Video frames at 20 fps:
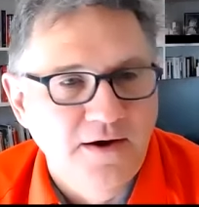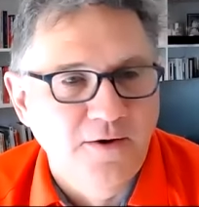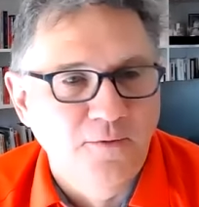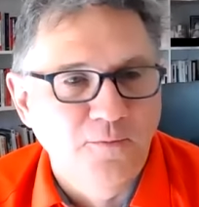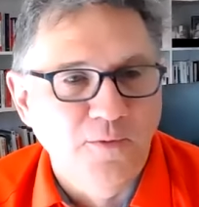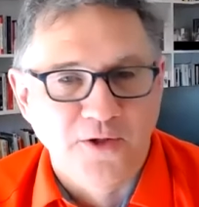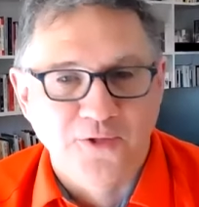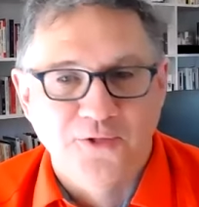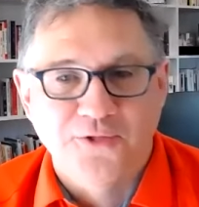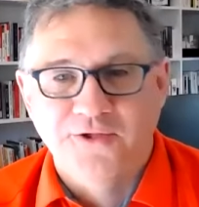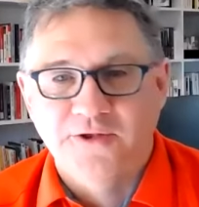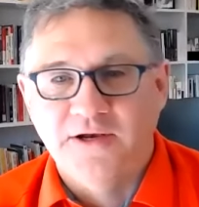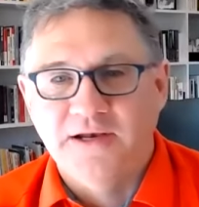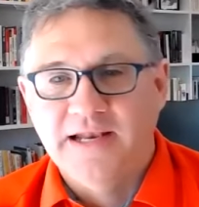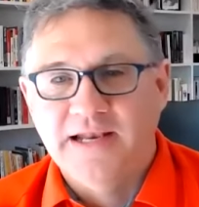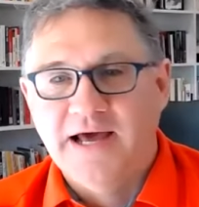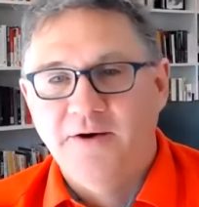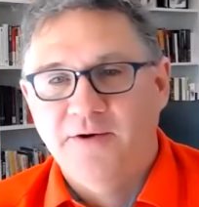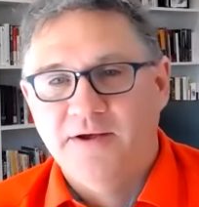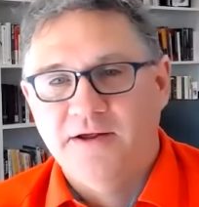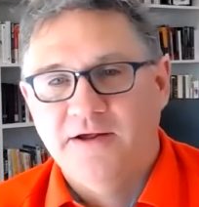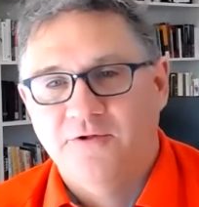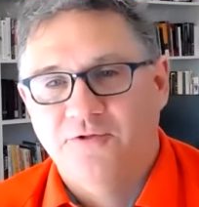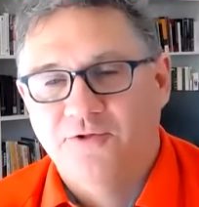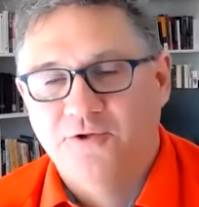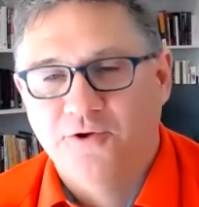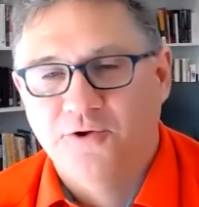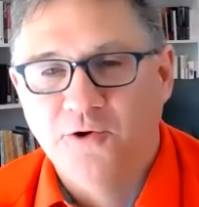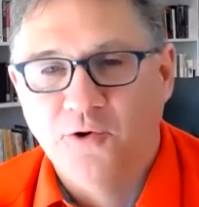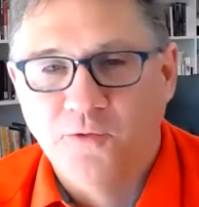while still allowing us
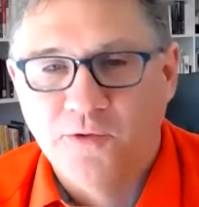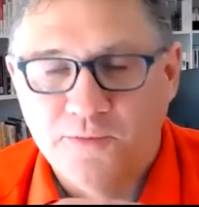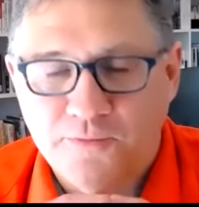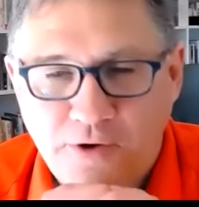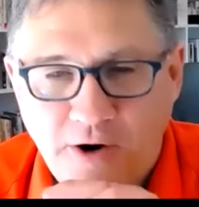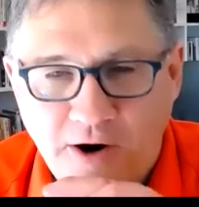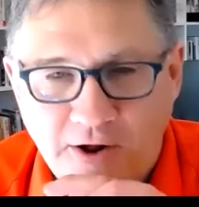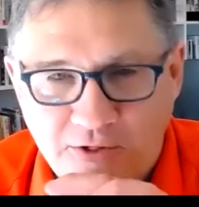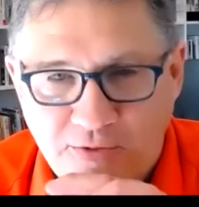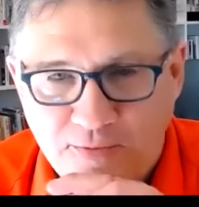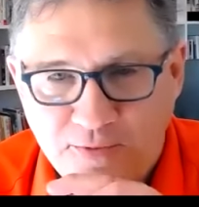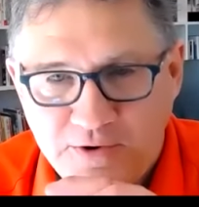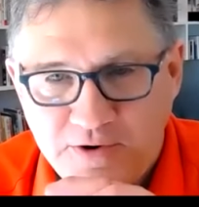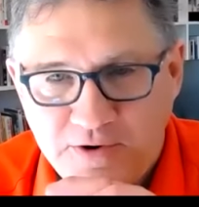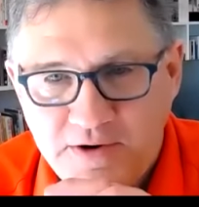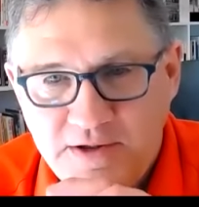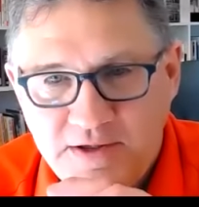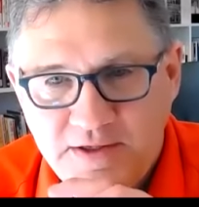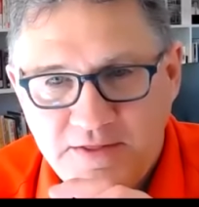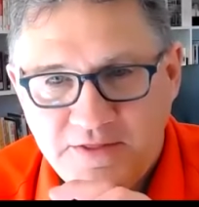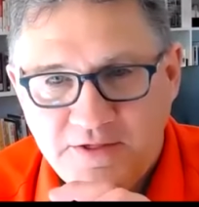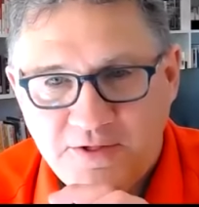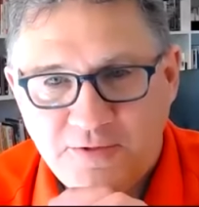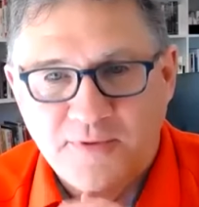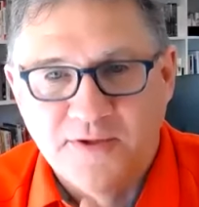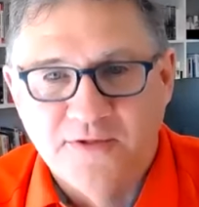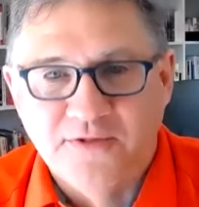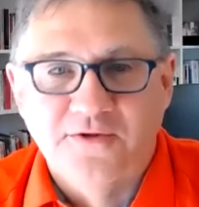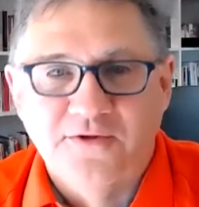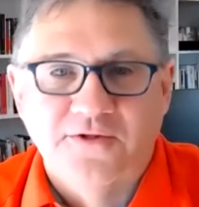to grow and prosper this
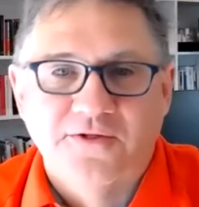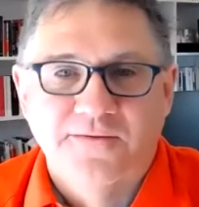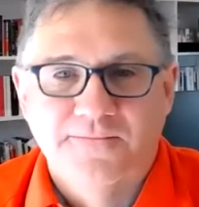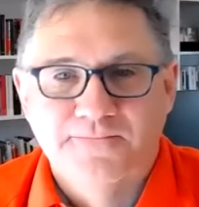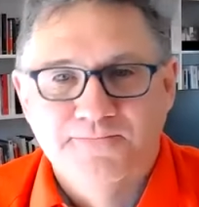business.